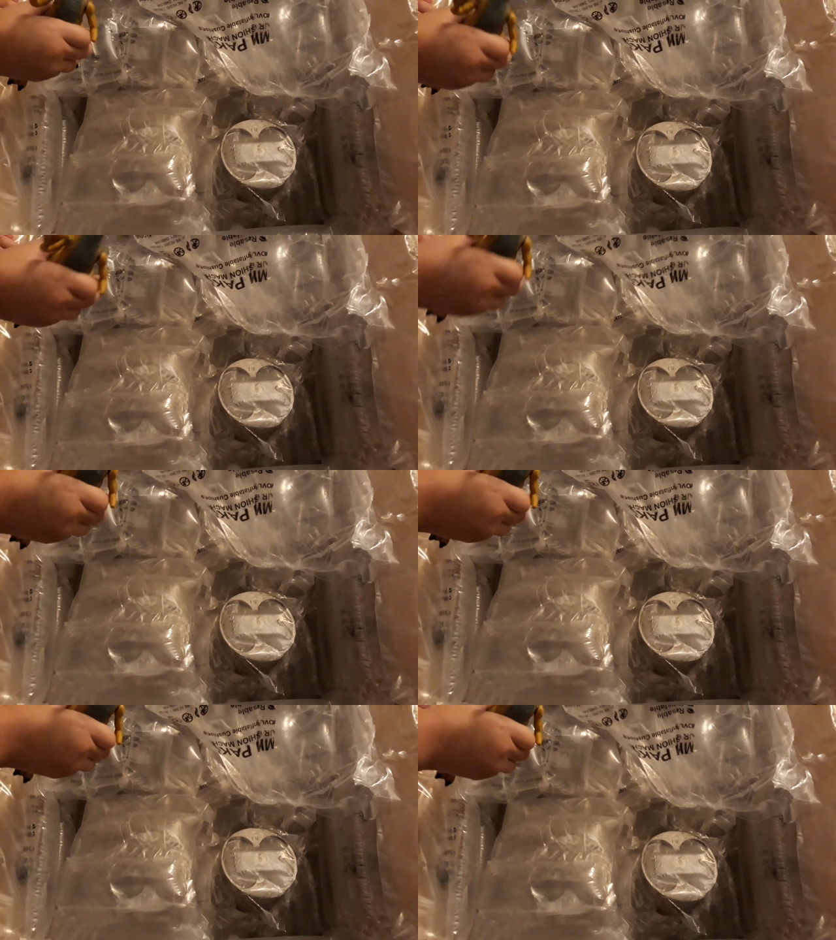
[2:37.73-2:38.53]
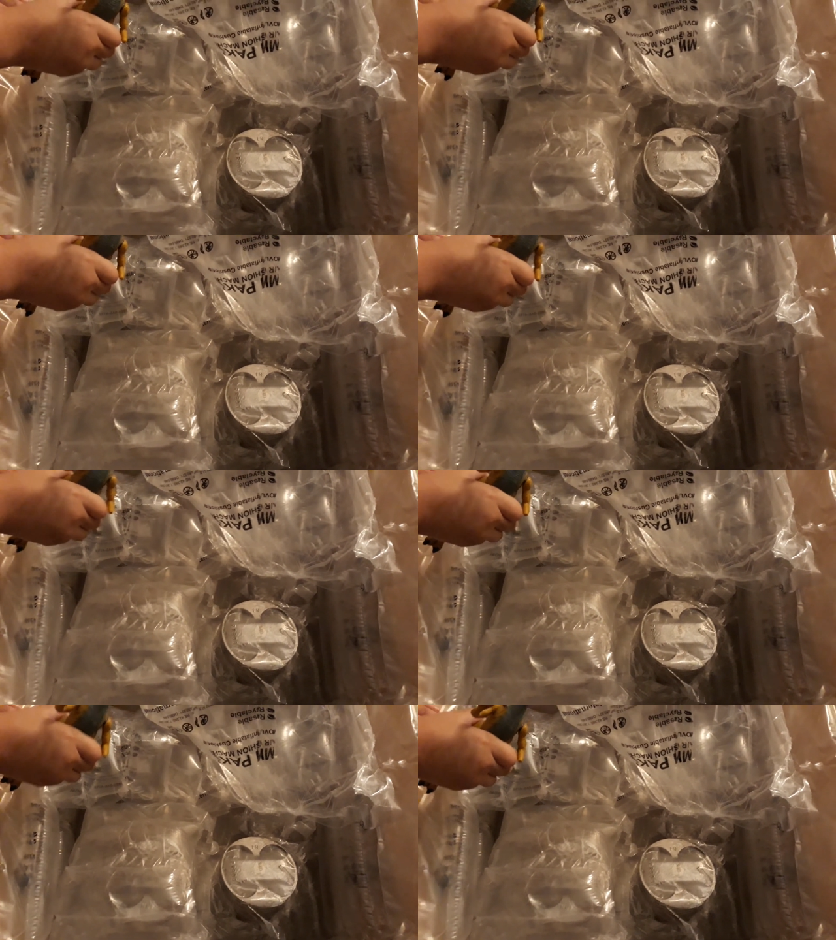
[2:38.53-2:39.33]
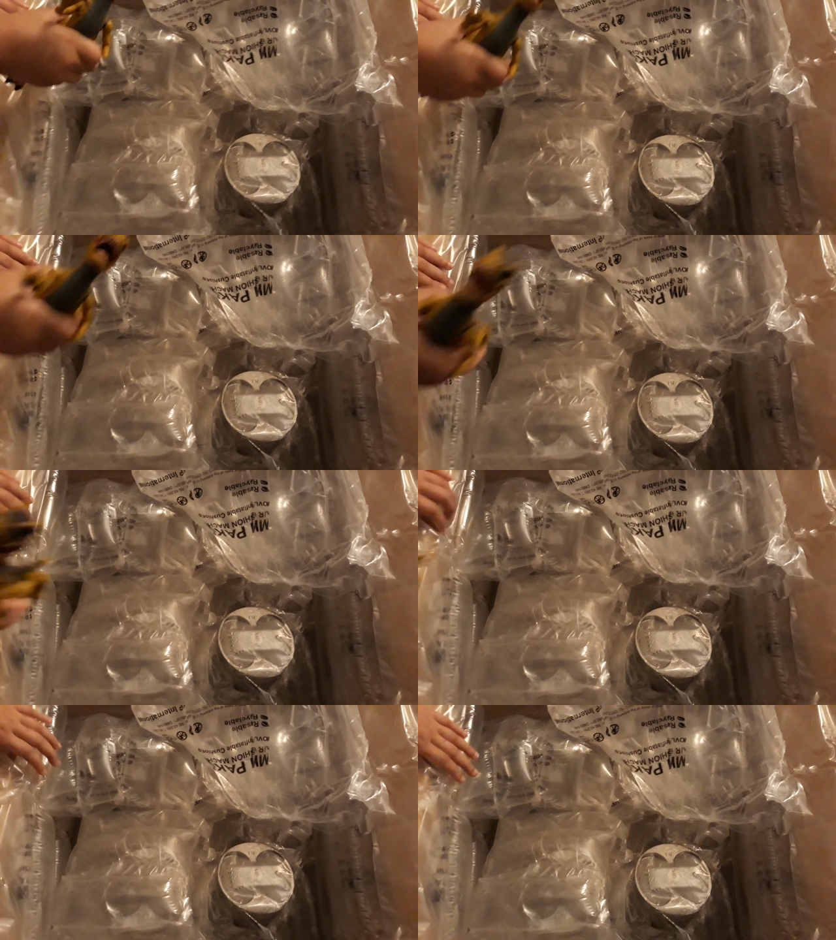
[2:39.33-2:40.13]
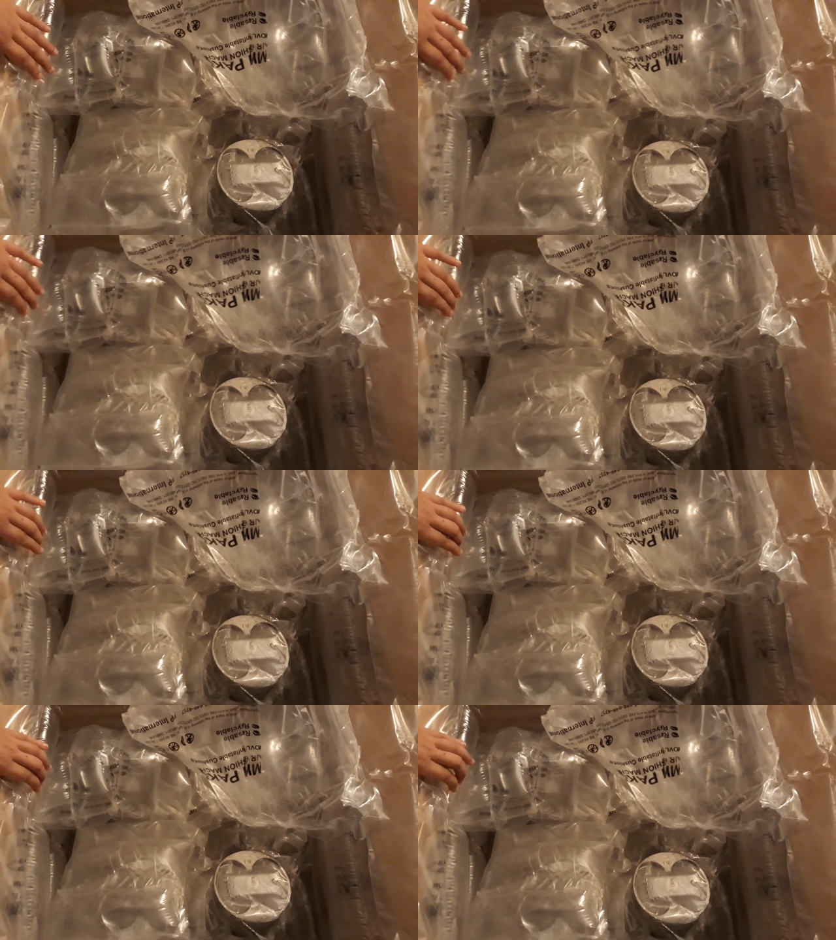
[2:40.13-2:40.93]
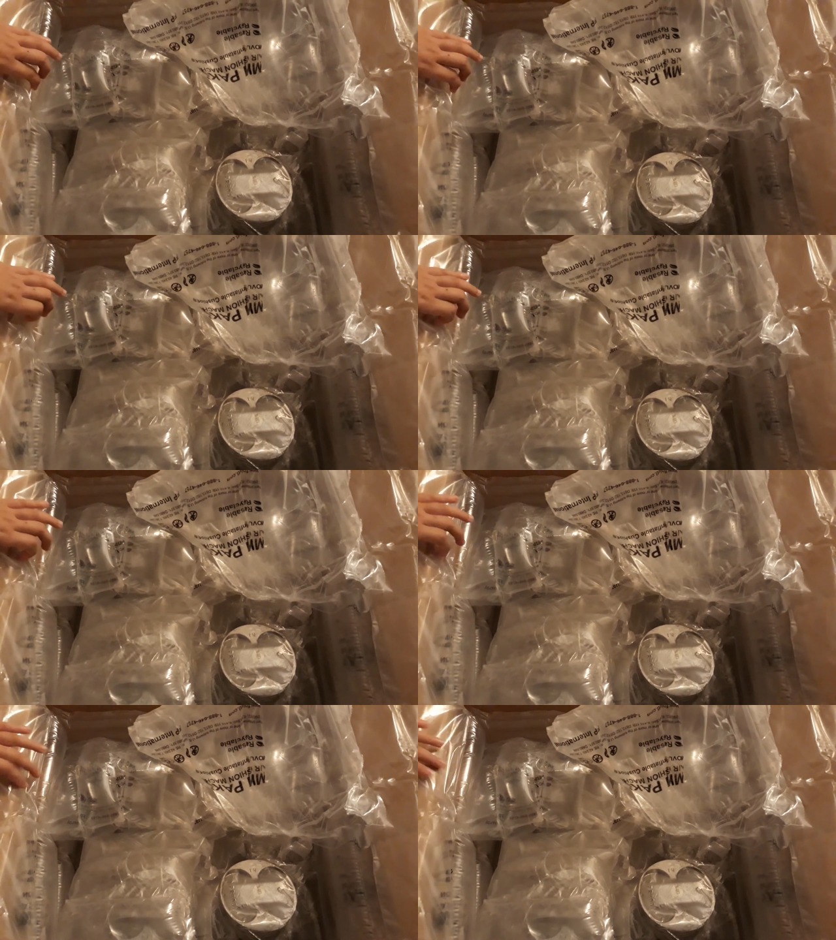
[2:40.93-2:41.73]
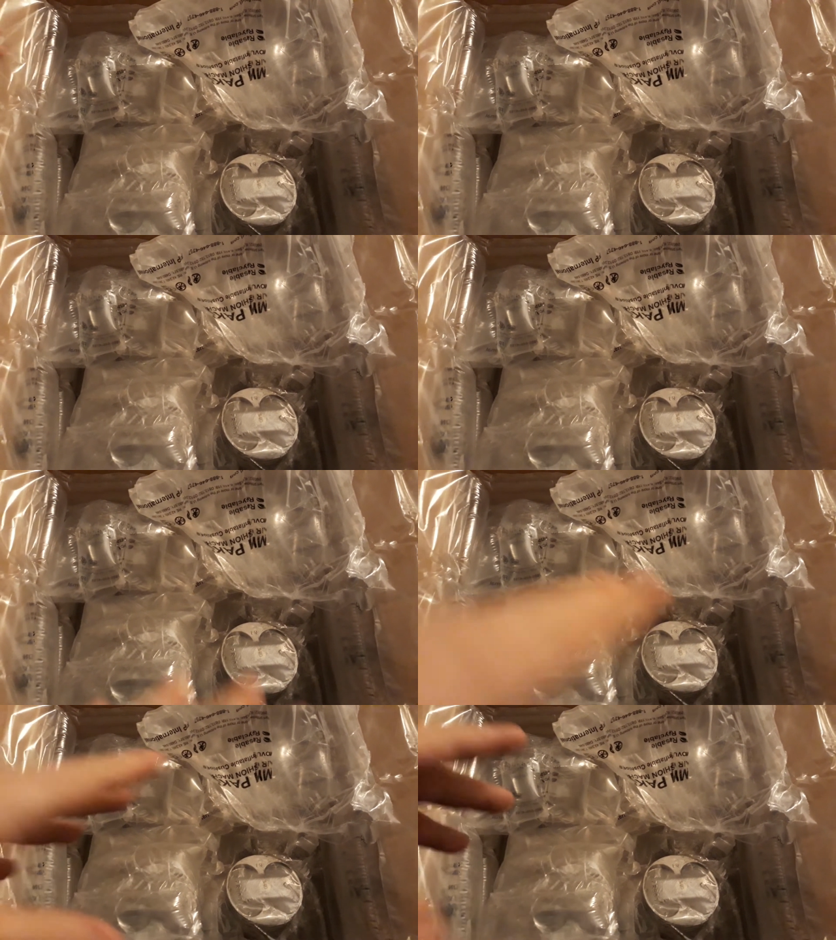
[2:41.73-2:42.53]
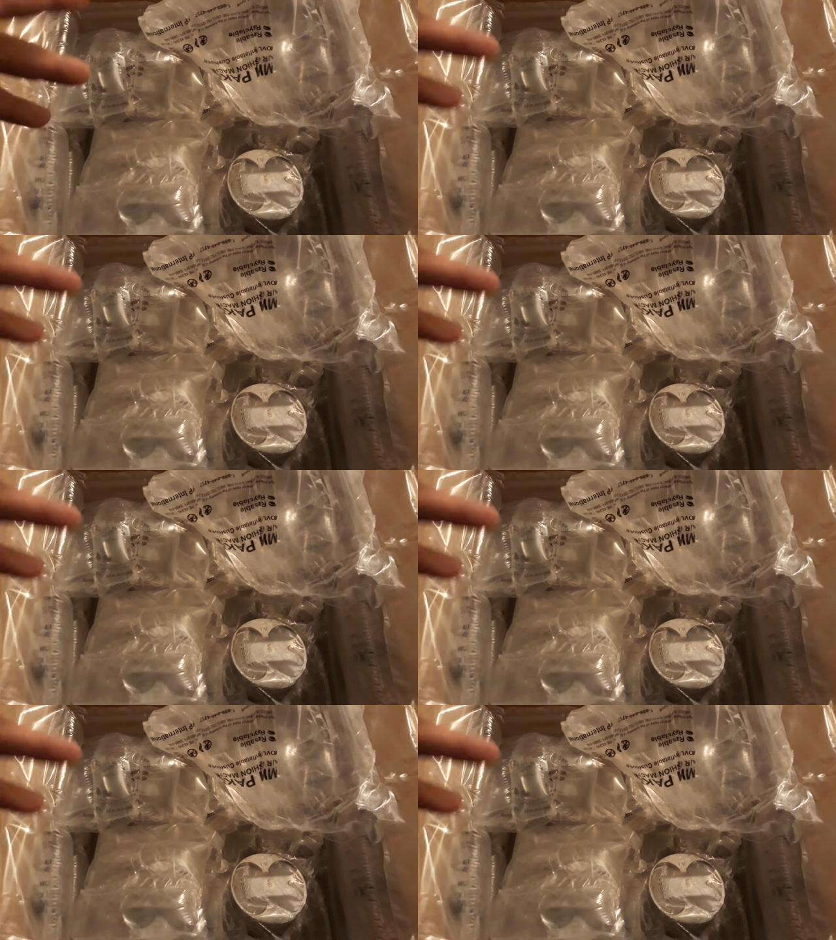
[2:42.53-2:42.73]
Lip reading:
(no speaker visible)